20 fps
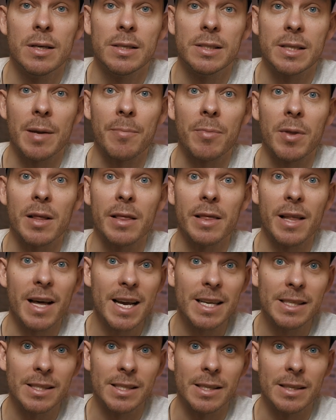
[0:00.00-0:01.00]
something
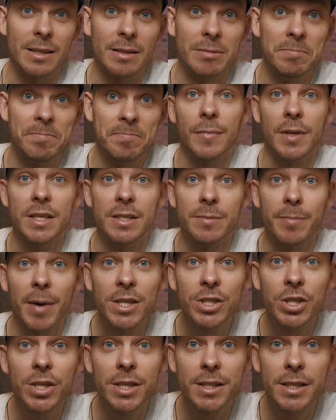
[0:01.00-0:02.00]
lighter is
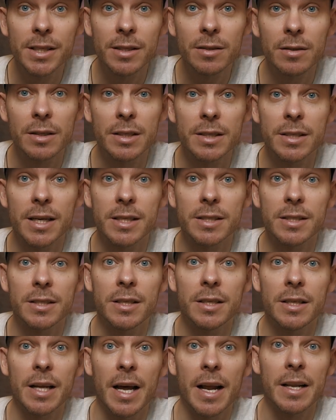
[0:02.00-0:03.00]
much easier and doesn't
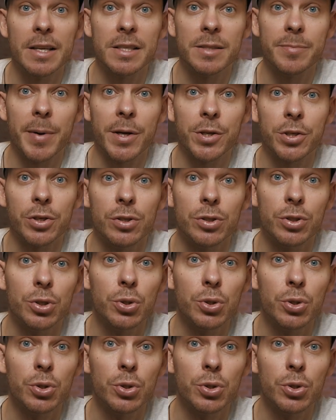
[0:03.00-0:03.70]
need any special